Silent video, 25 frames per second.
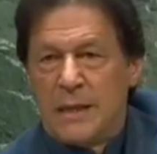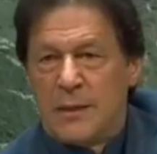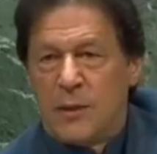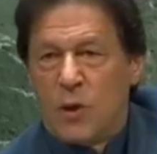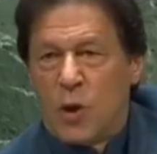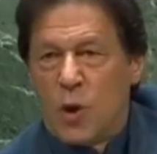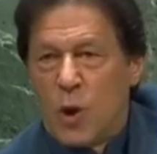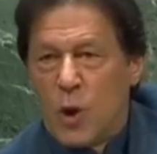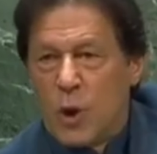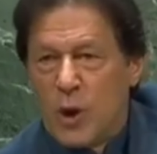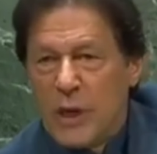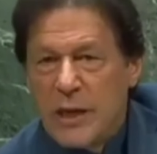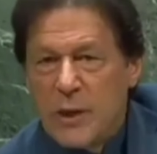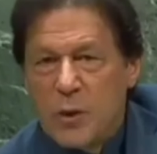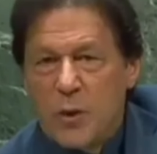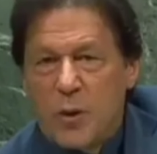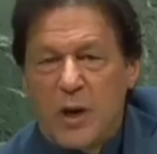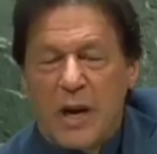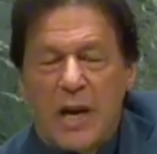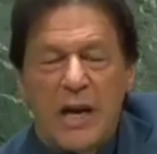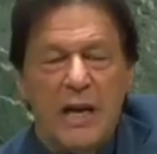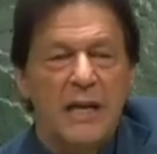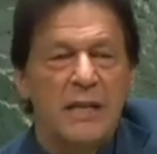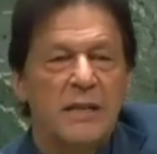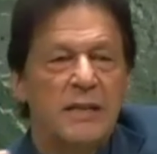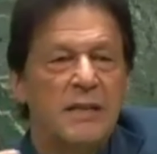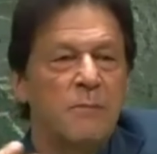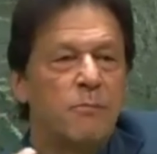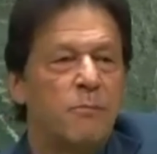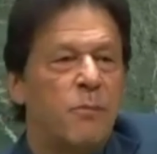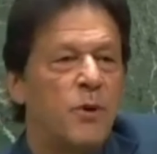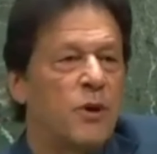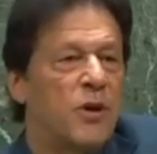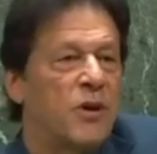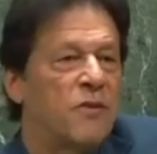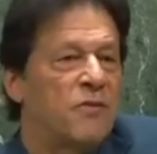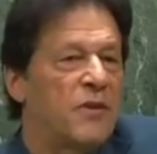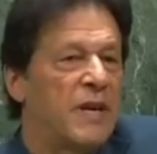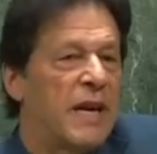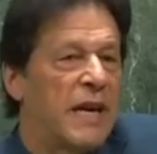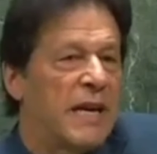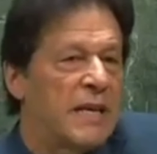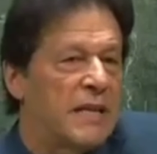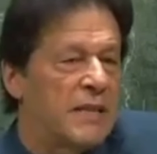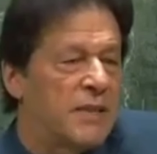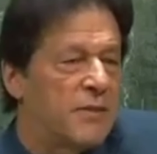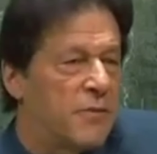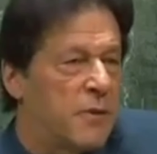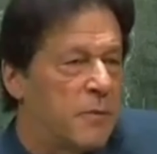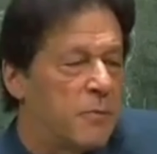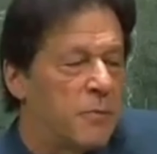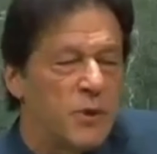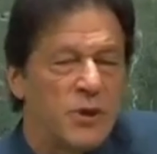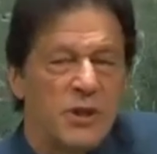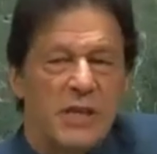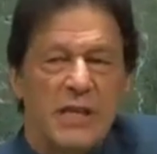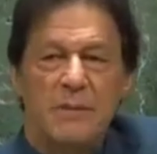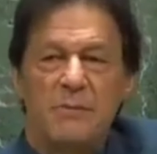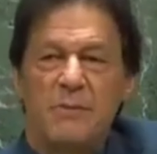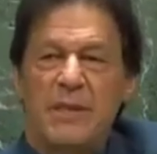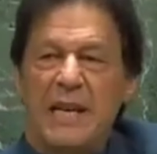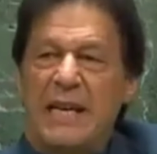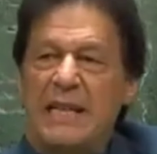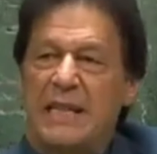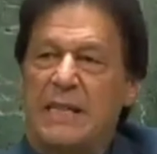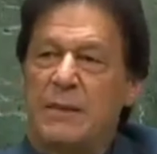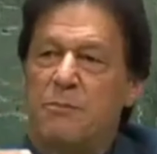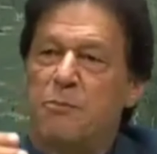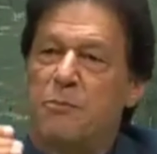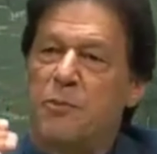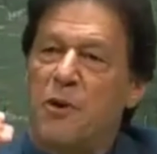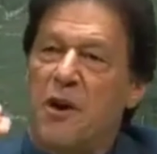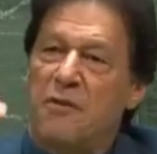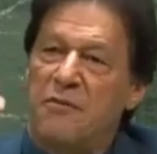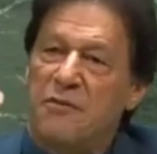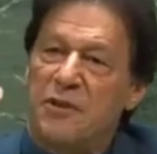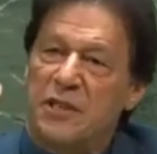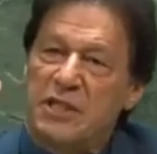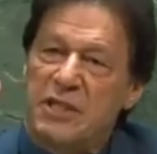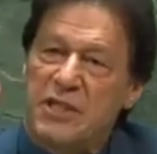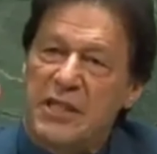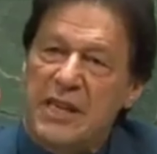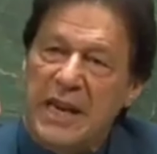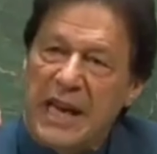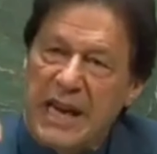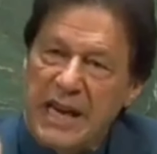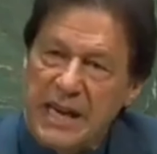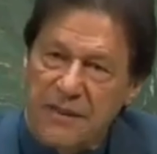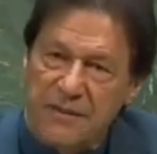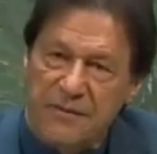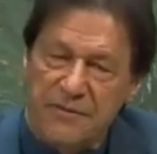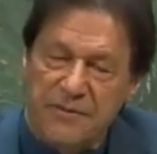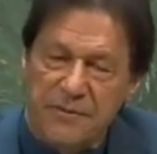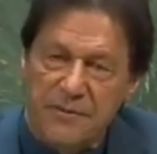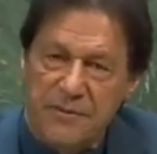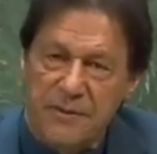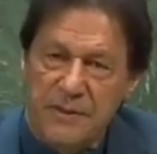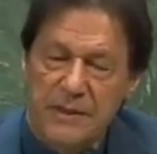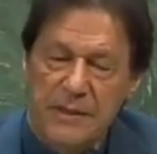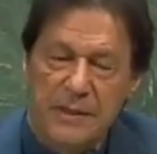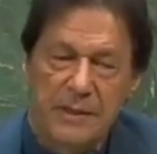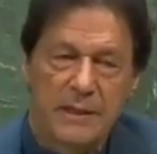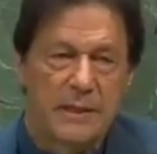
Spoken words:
The Holy Quran is the book of guidance for Muslims, and the Prophet's life